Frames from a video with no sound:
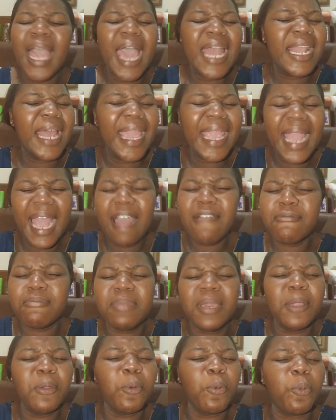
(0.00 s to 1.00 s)
And I have
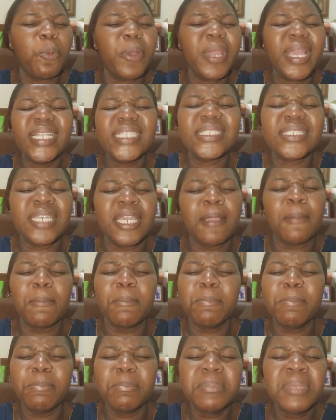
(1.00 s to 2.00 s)
been waiting
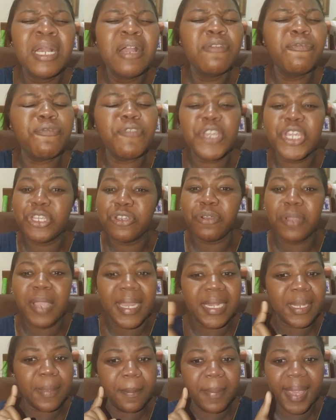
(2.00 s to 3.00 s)
for you.
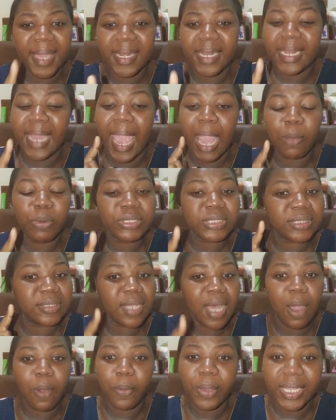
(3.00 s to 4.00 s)
In the beginning, I was
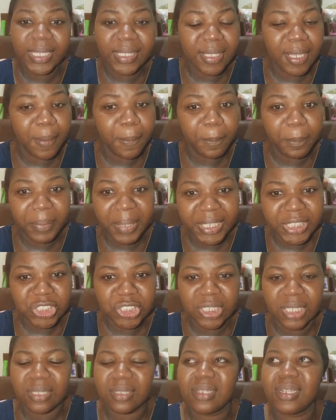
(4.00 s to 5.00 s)
not waiting
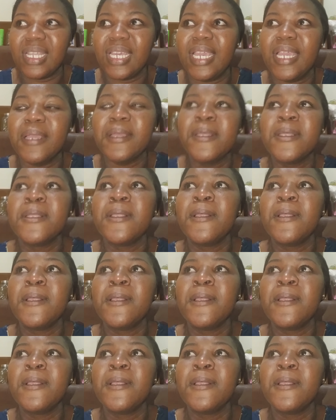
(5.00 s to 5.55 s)
patiently.